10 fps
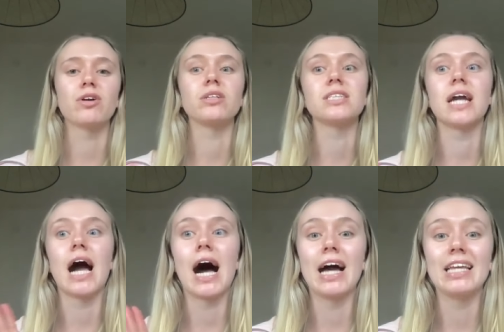And it's like,
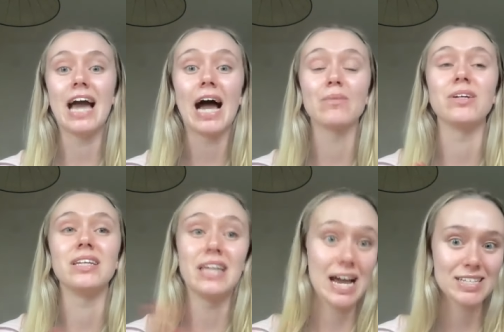I would,
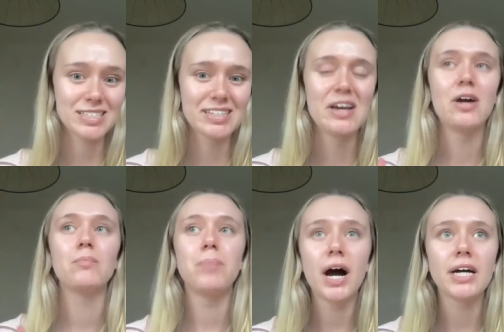yes,
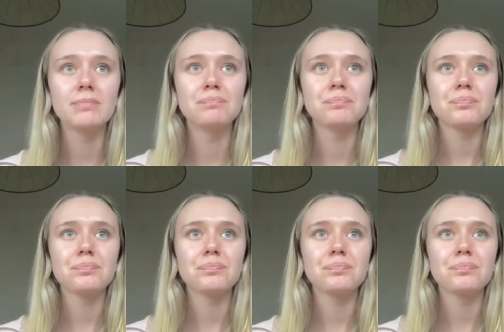but